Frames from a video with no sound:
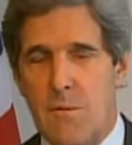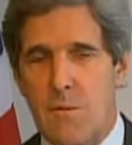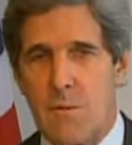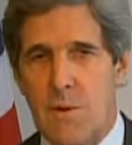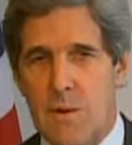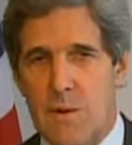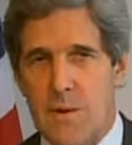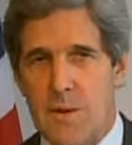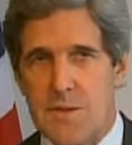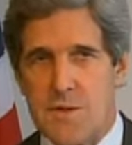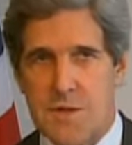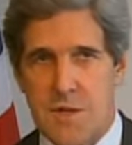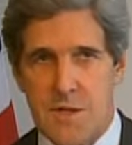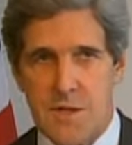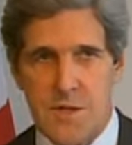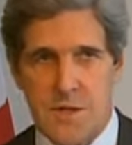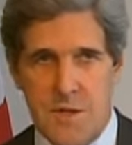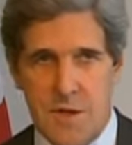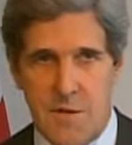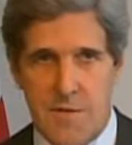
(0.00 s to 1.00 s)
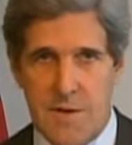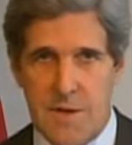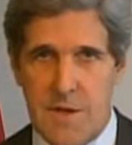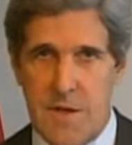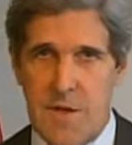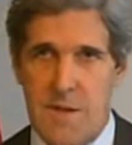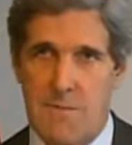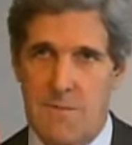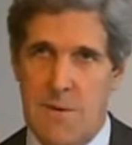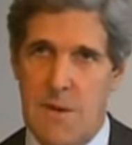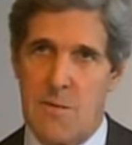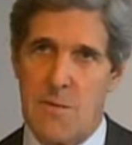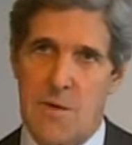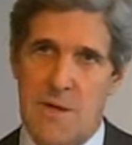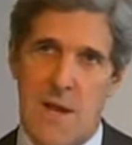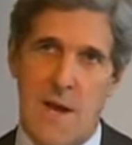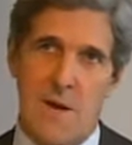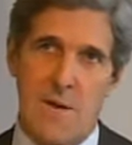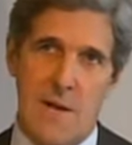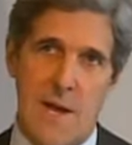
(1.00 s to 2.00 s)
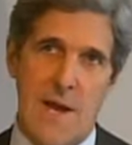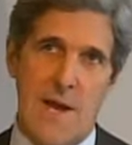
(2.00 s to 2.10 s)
with insensitivity and without